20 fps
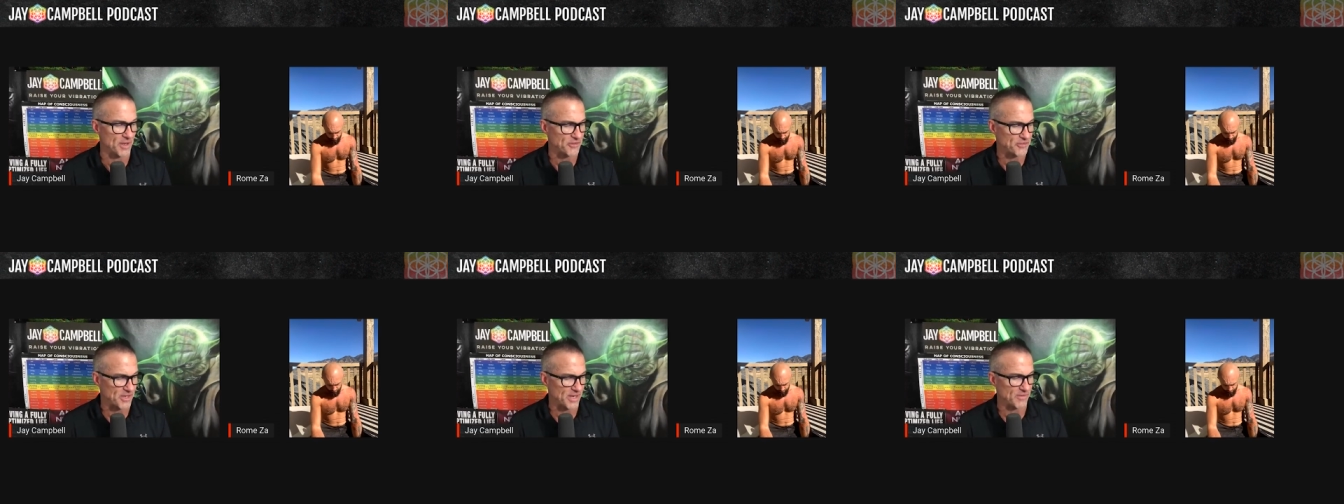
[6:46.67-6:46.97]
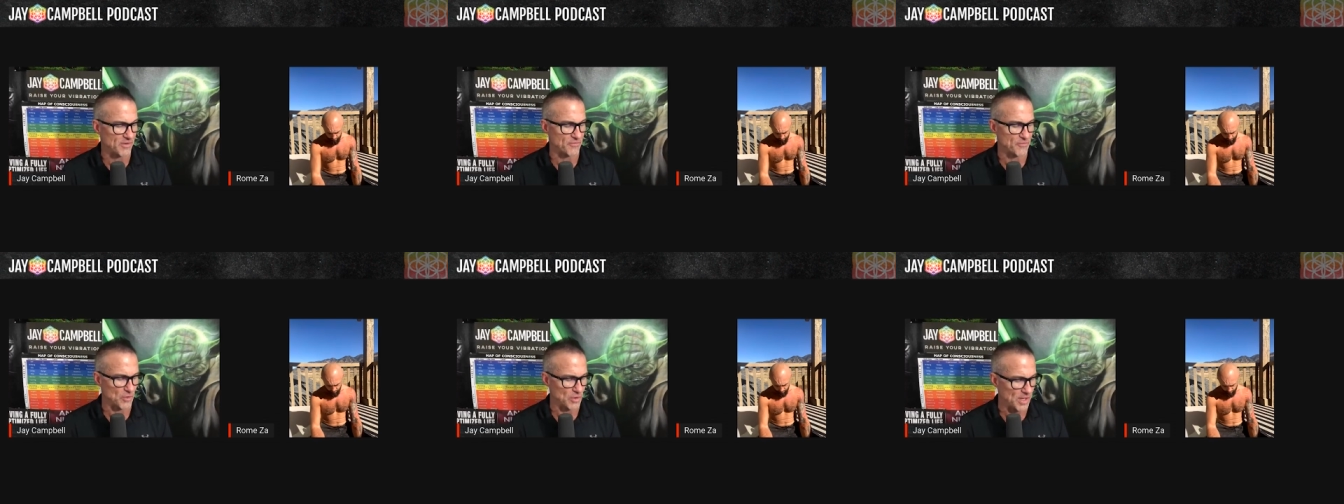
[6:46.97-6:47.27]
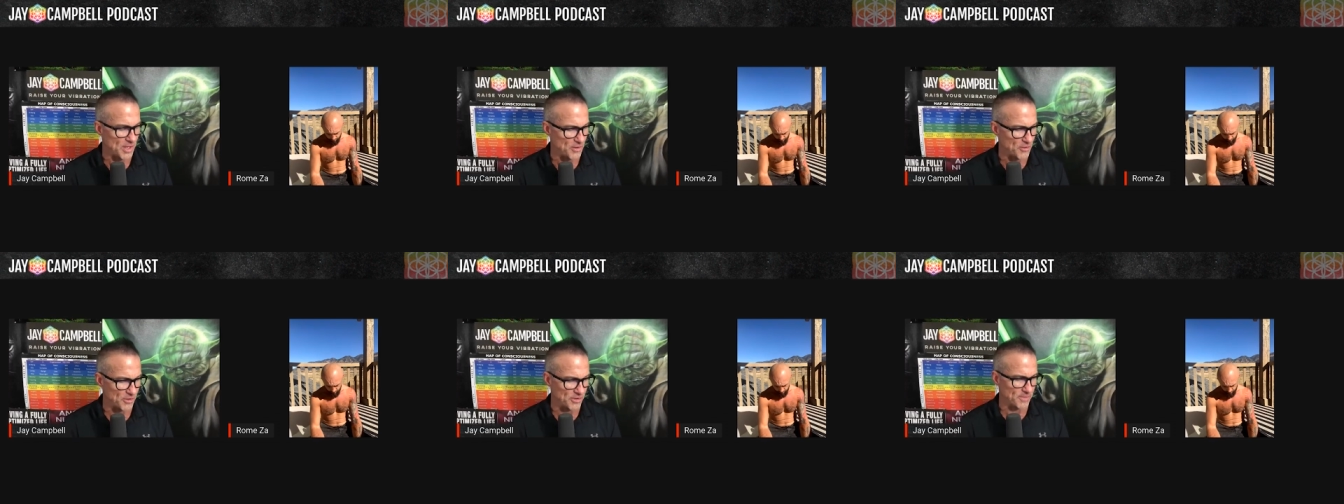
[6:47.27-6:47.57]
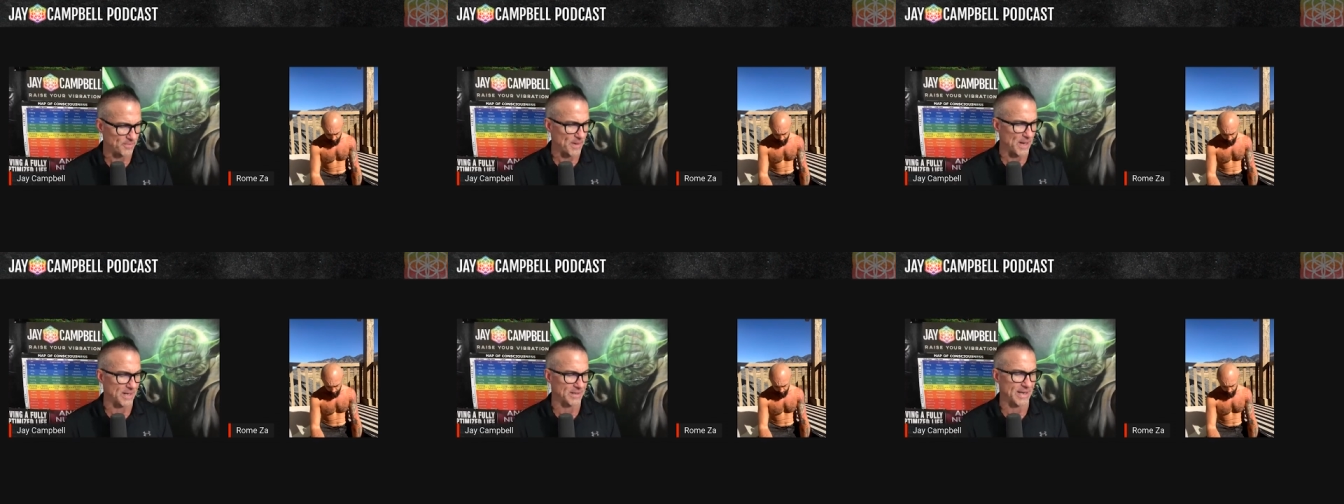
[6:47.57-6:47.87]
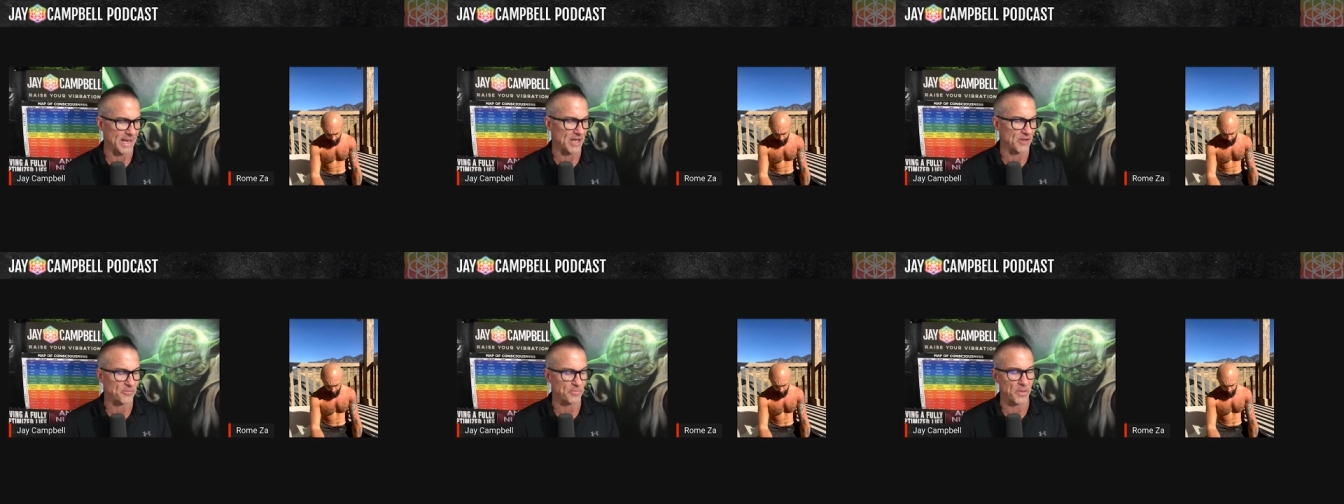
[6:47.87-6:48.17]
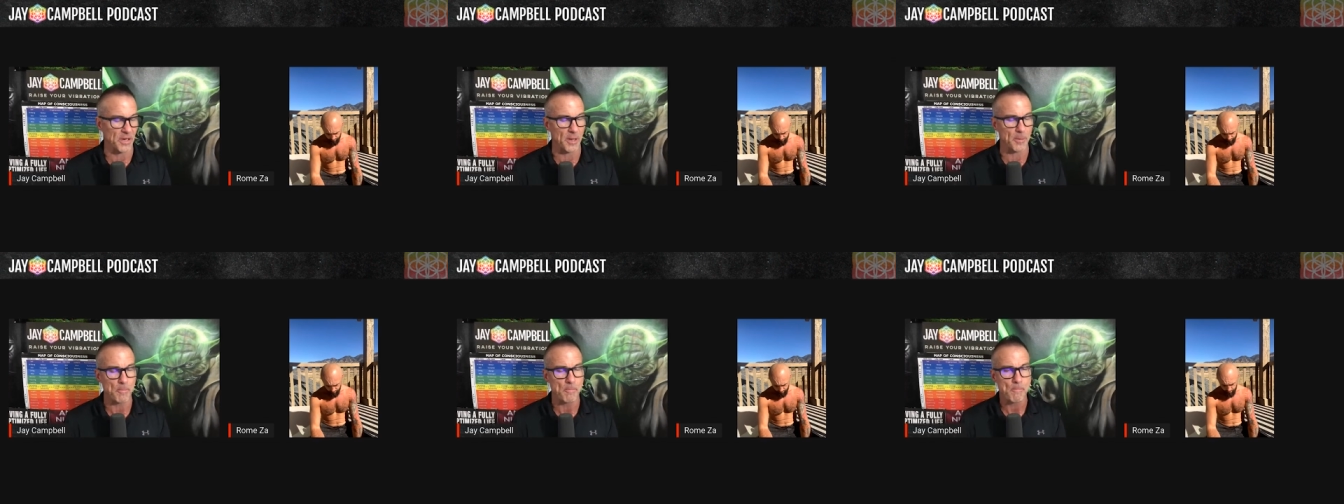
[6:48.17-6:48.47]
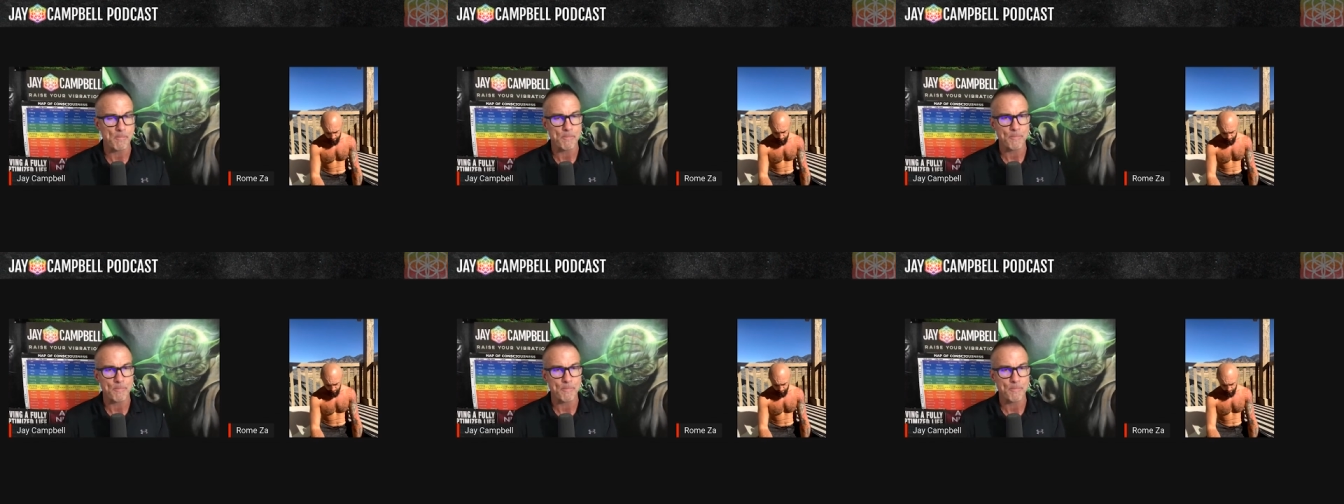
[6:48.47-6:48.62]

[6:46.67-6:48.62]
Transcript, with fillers: I'll save it for later in the podcast, but